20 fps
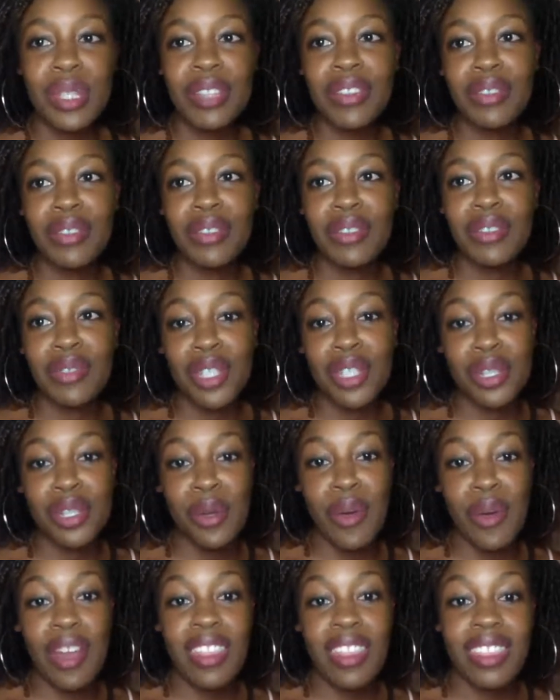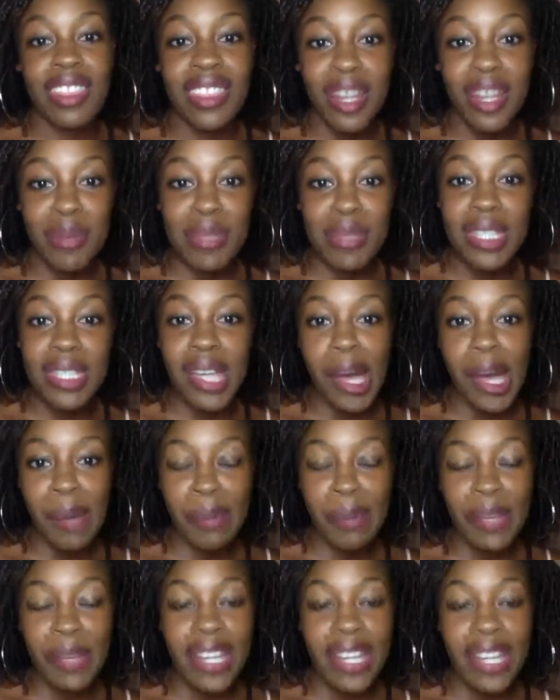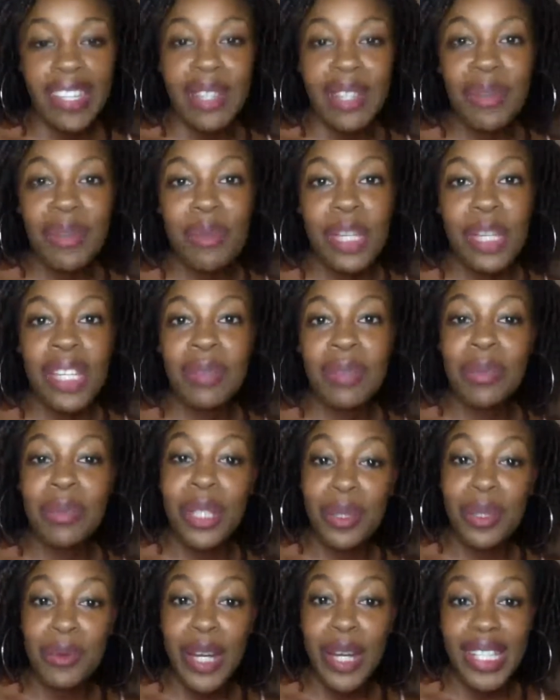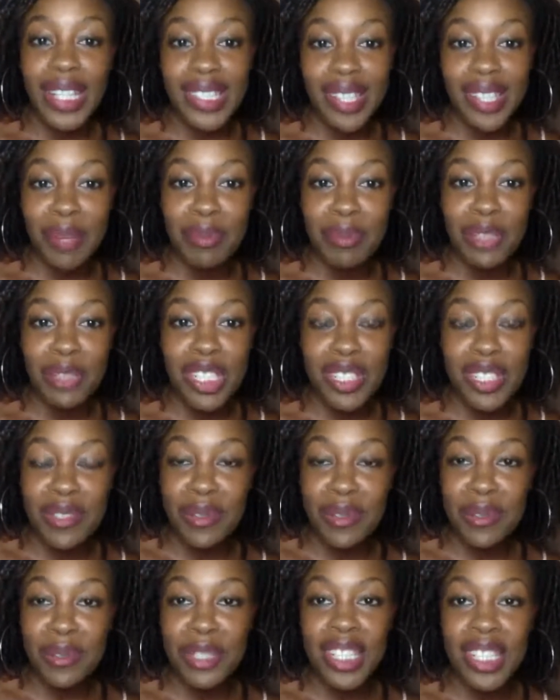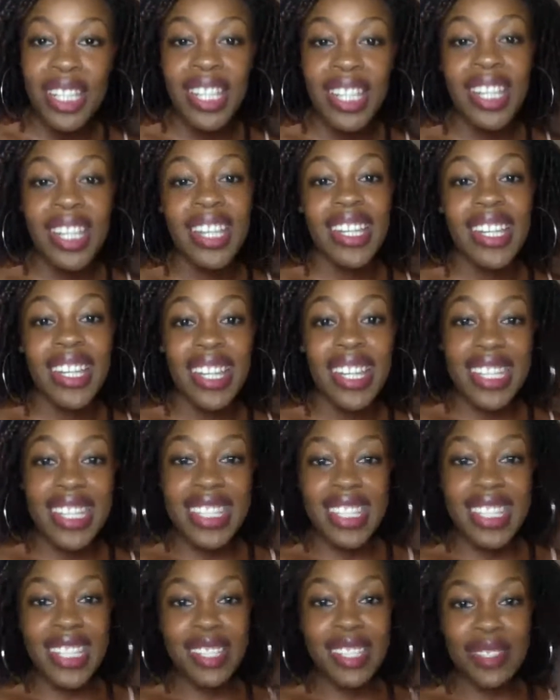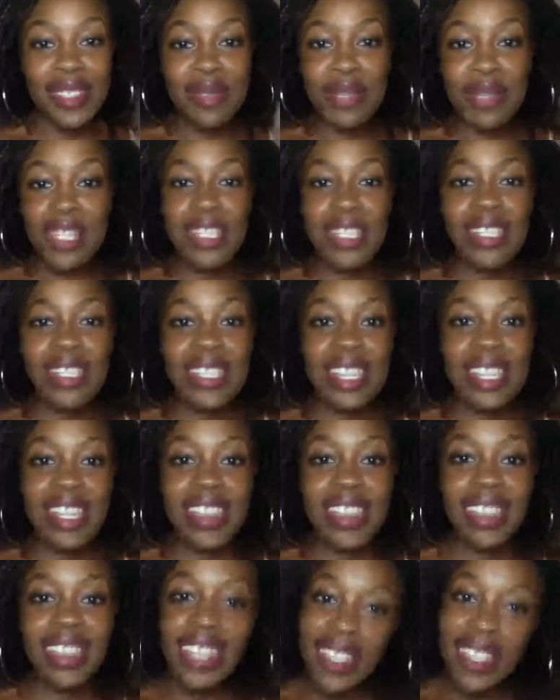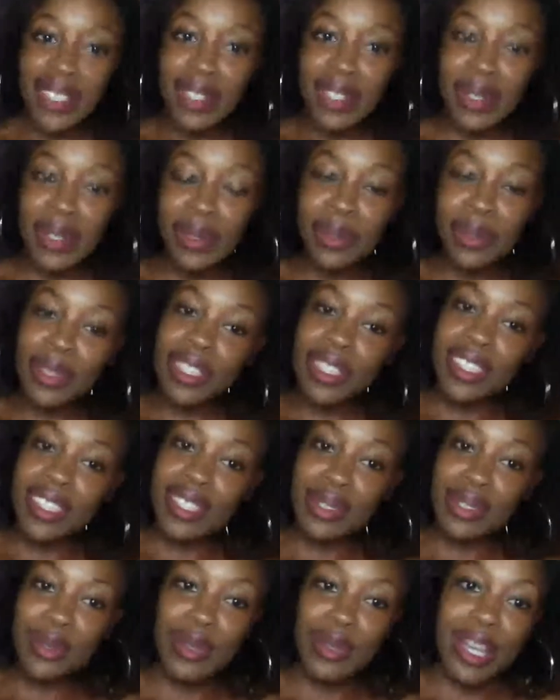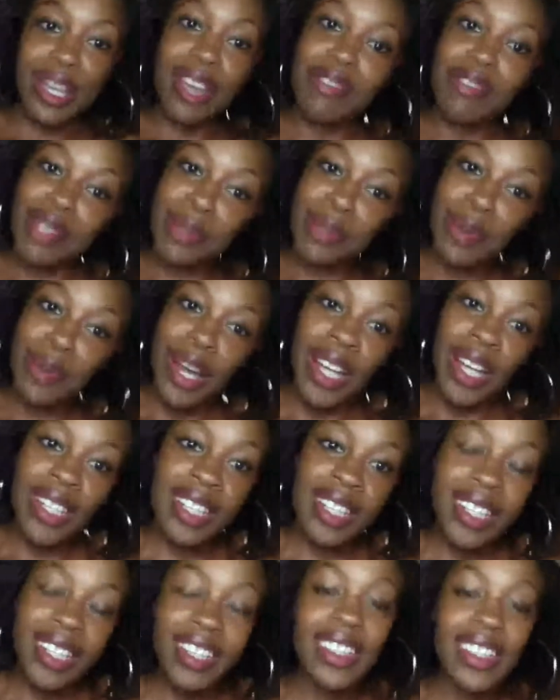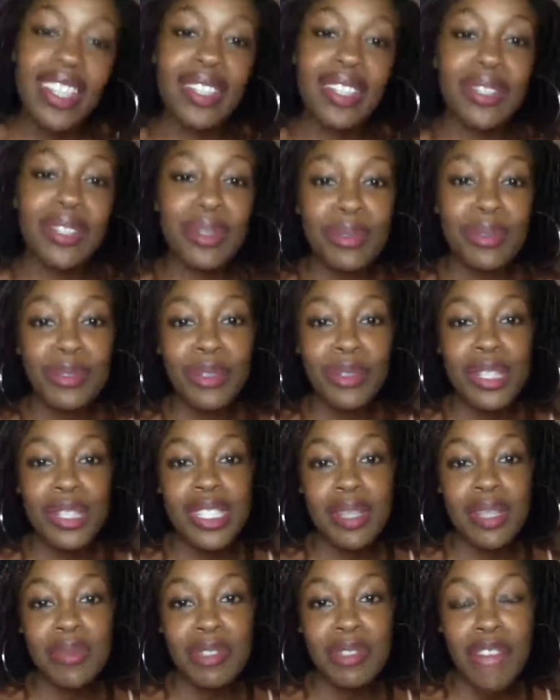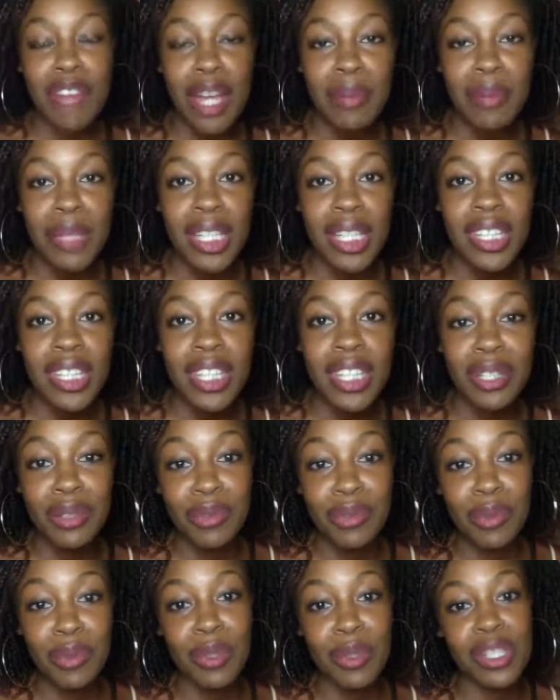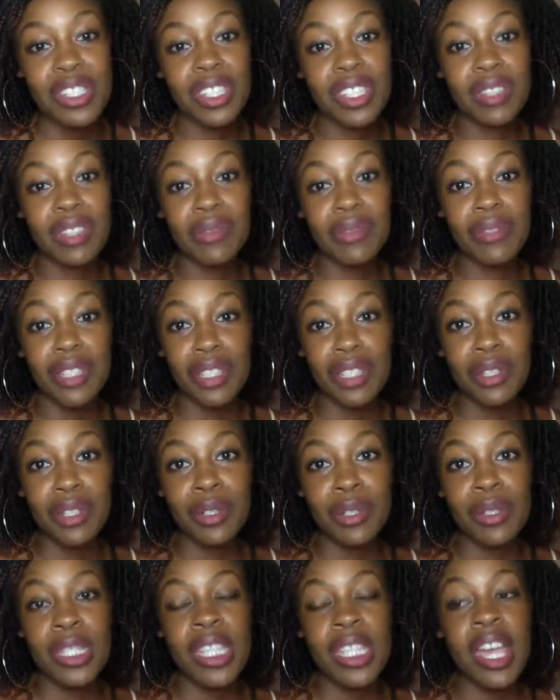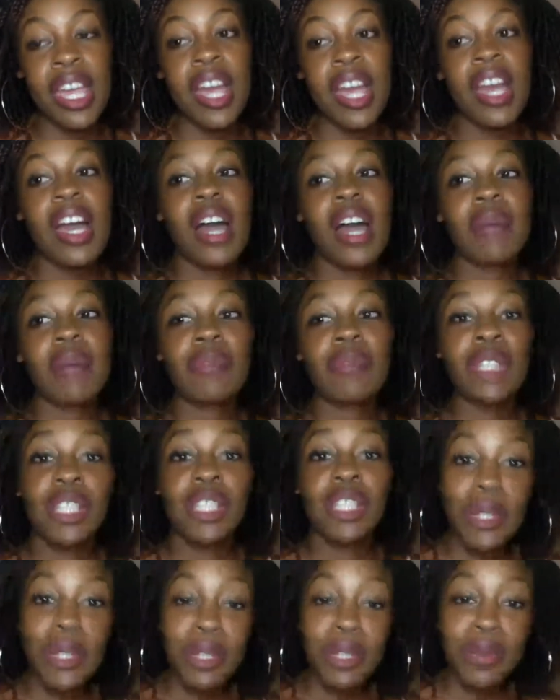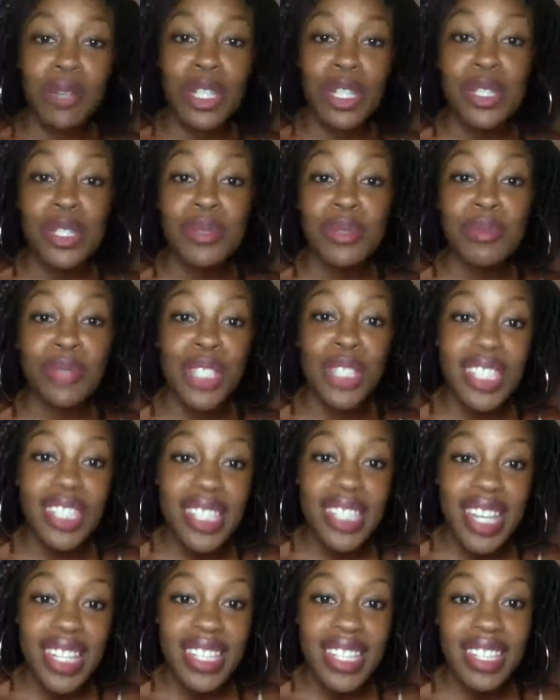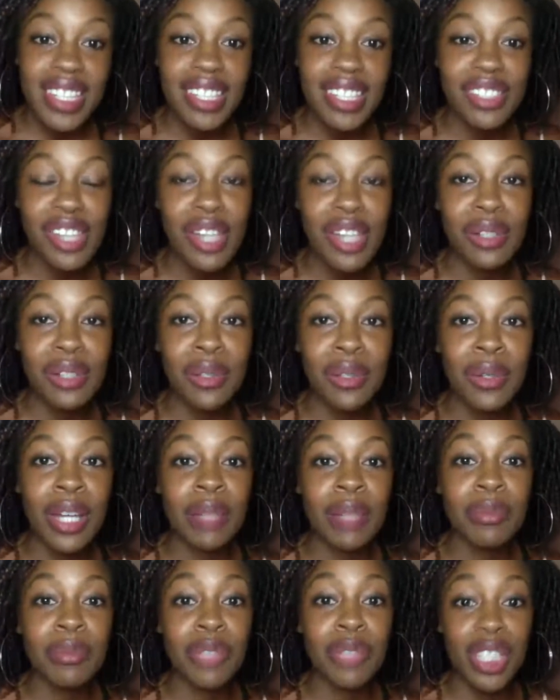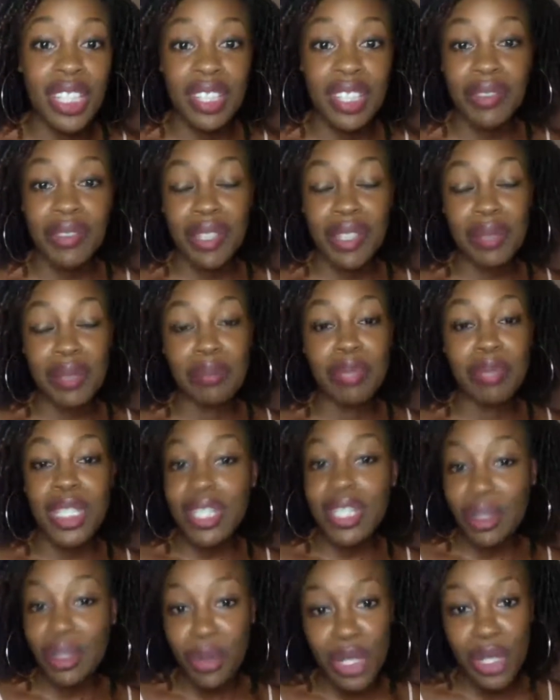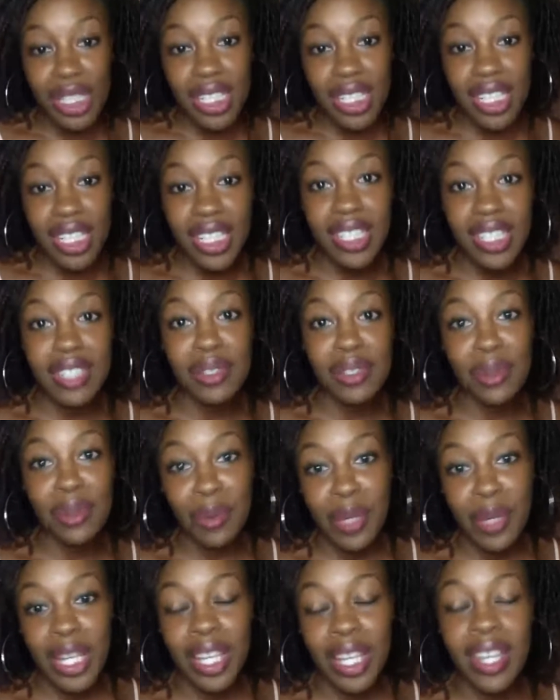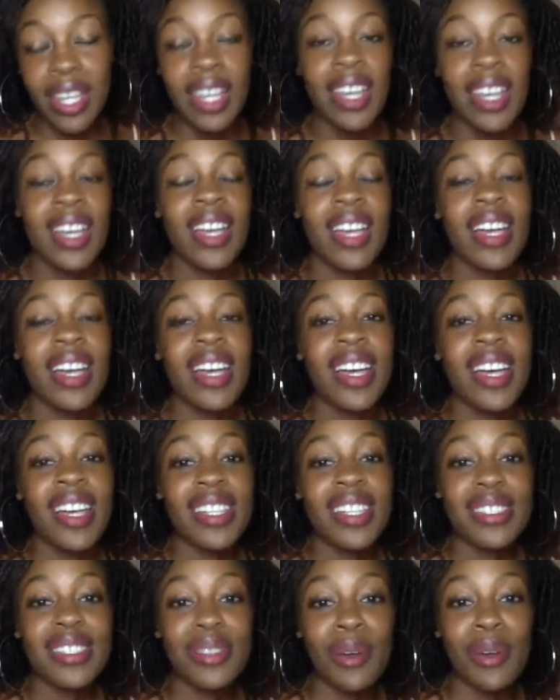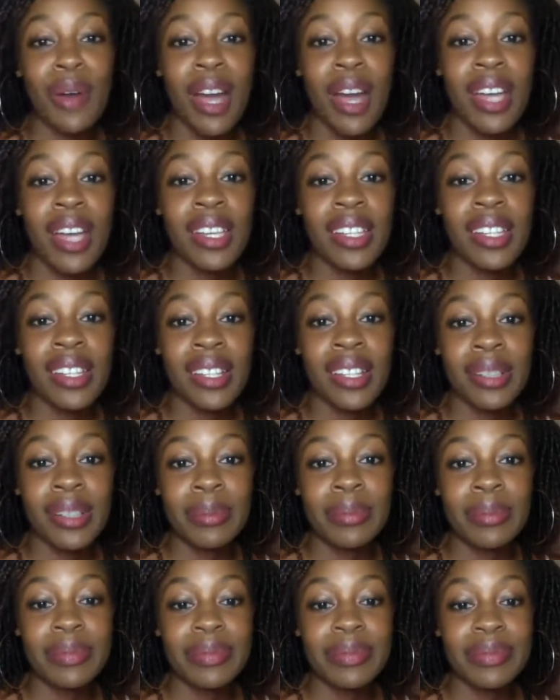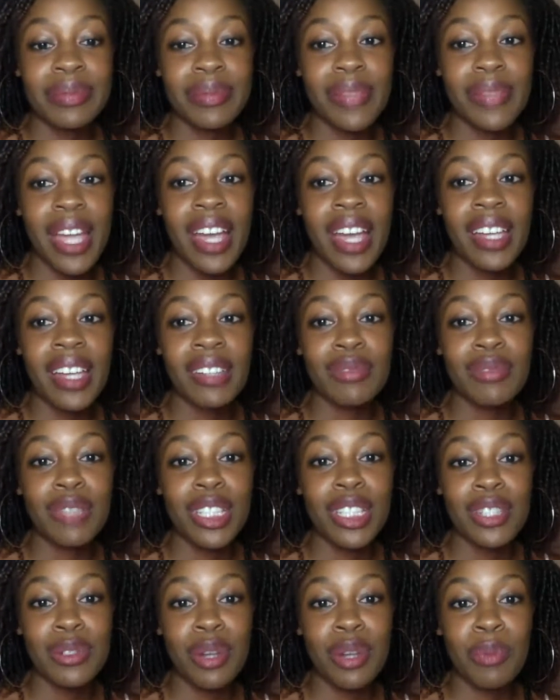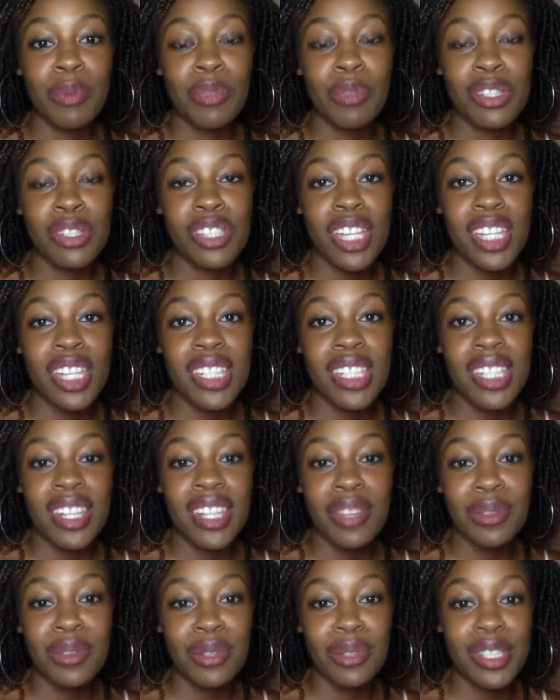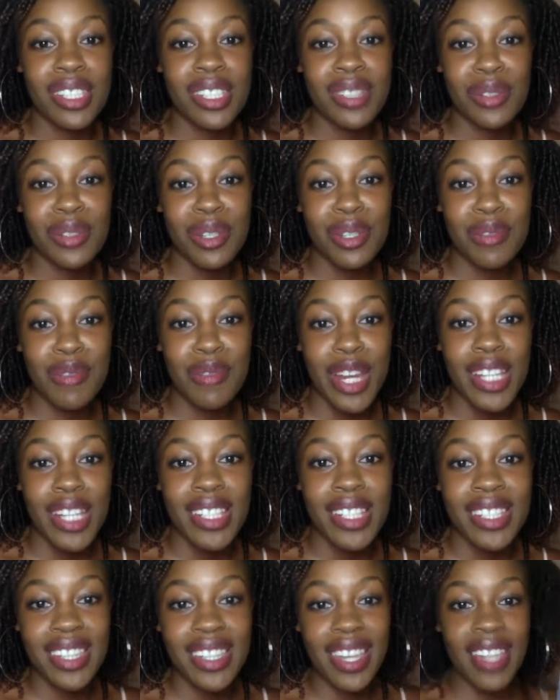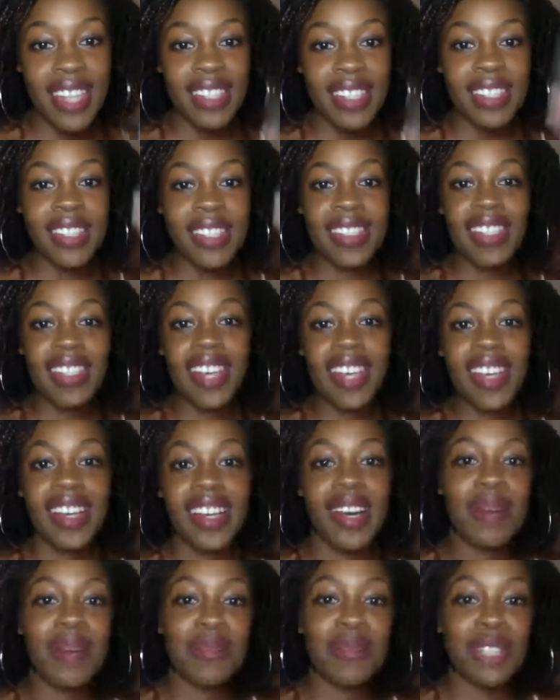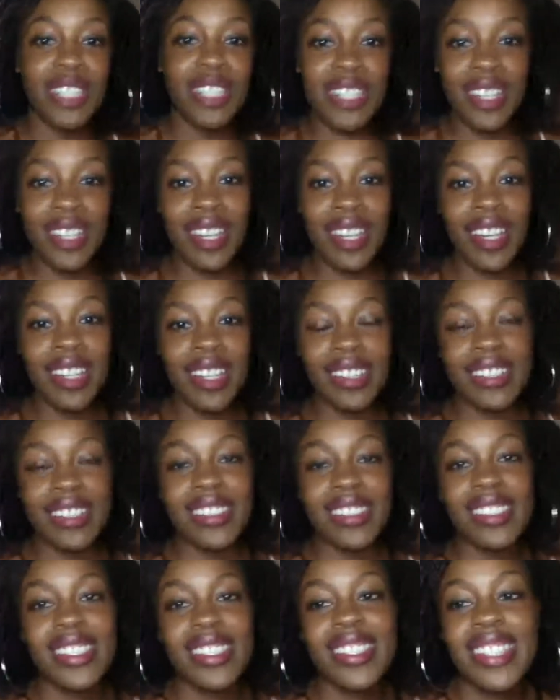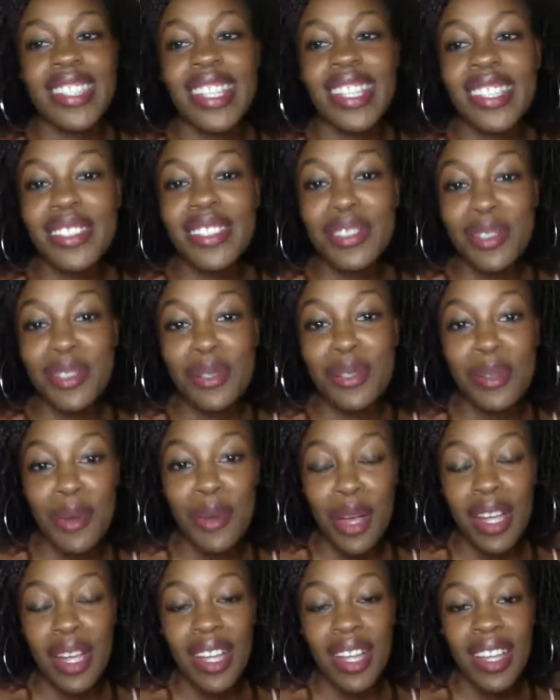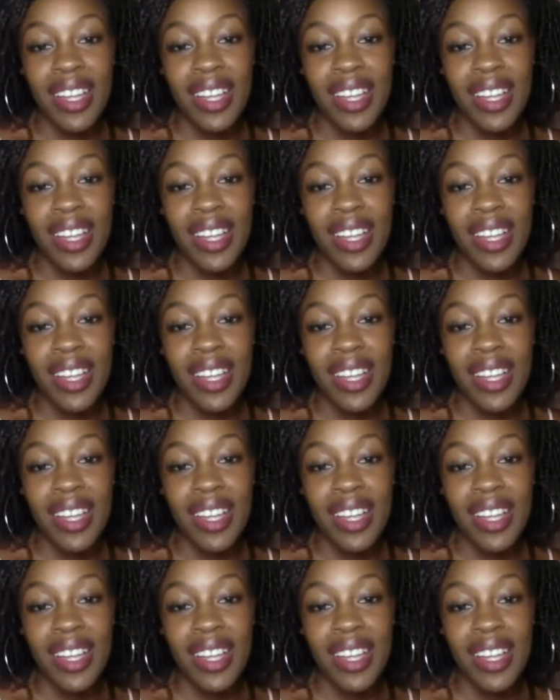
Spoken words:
do give the video a thumbs up. I think we will wind up pretty soon. Like I said, I just wanted to say thank you to everyone. Thank you for subscribing. Thank you for watching the videos. I'm really looking forward to monetizing the channel and bringing even better content your way. So I really do appreciate, and I thought it's only right that I come on here and just tell it to you